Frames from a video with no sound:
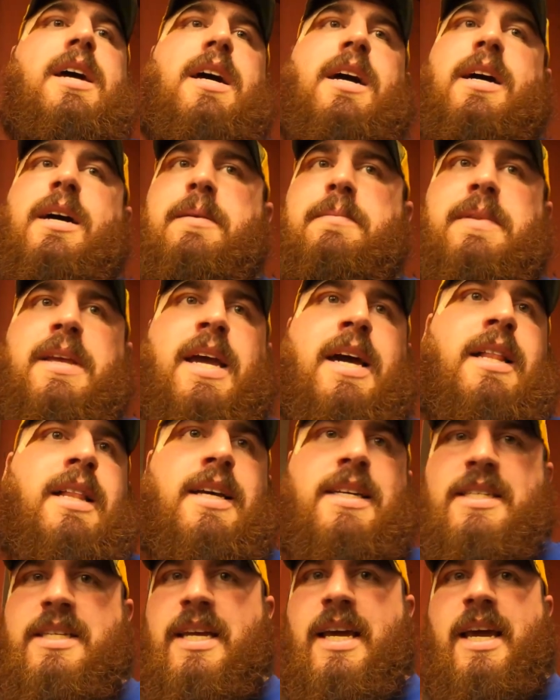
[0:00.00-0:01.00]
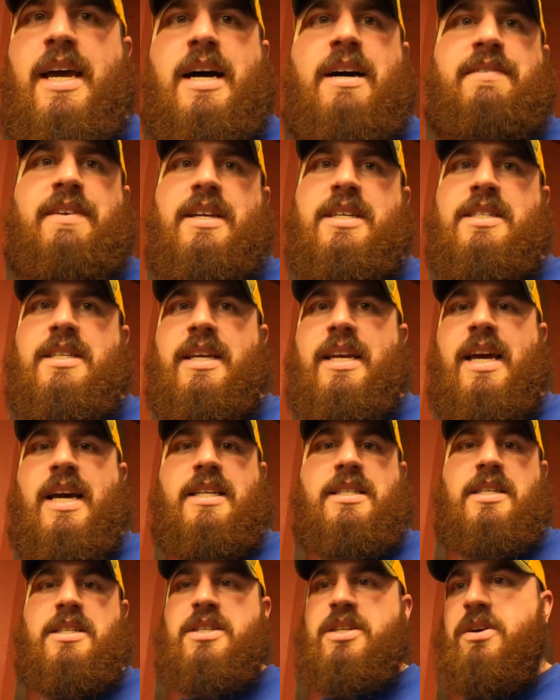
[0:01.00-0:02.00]
The LSA obviously
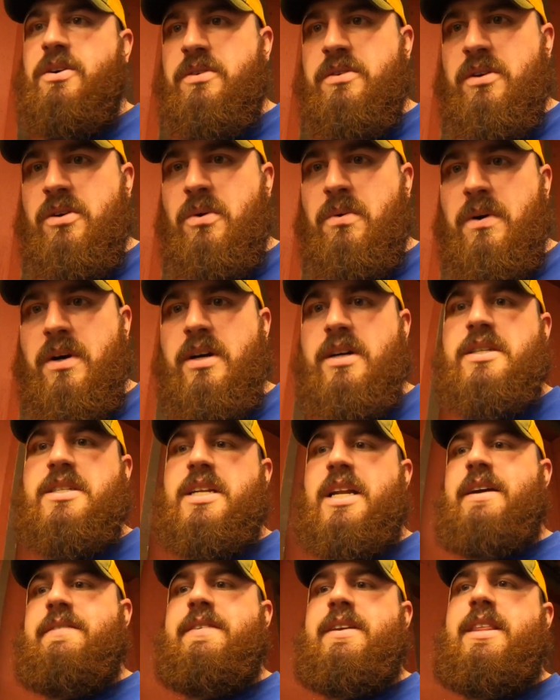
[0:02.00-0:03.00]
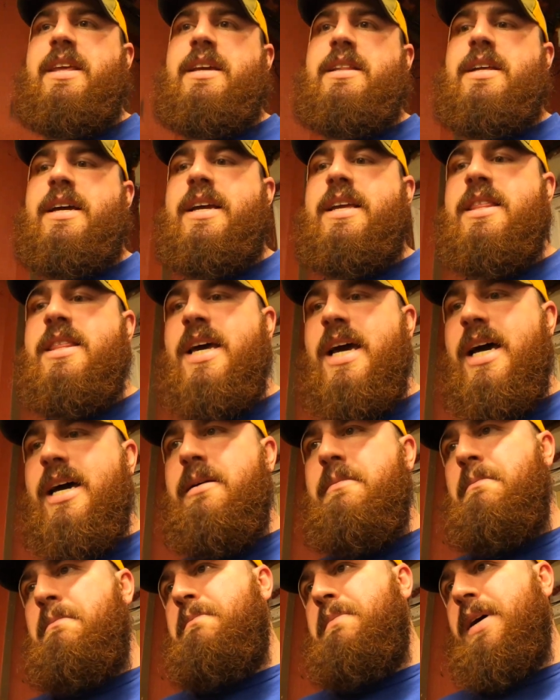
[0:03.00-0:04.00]
has its own quirks and everything like that,